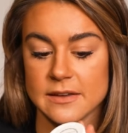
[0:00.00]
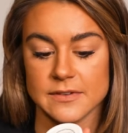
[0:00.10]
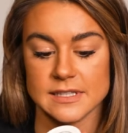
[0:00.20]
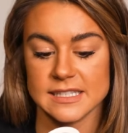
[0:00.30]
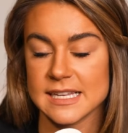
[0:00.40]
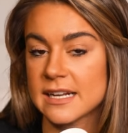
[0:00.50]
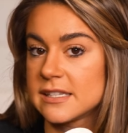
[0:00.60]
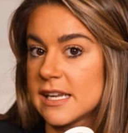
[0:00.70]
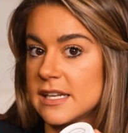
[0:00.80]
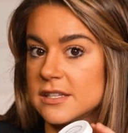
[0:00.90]
if it's
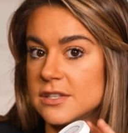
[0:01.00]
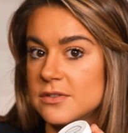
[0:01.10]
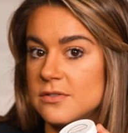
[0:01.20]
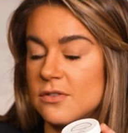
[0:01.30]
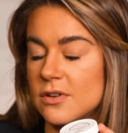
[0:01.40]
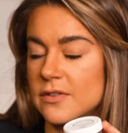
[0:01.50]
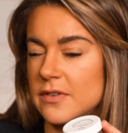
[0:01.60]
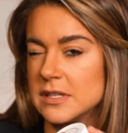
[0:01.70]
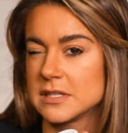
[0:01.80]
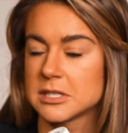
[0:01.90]
exactly eighty-two, or if
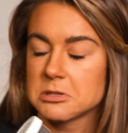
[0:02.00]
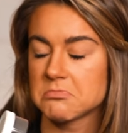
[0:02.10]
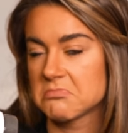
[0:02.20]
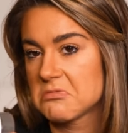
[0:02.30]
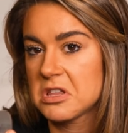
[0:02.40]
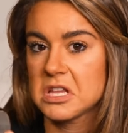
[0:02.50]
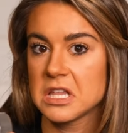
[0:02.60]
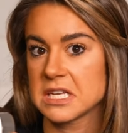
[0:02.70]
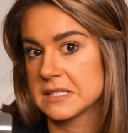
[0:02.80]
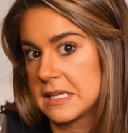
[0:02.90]
it's a little
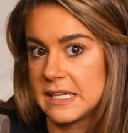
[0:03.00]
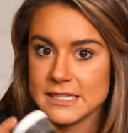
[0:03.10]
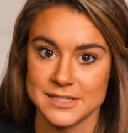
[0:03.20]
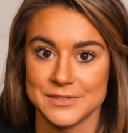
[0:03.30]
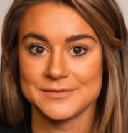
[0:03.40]
less than eighty-two.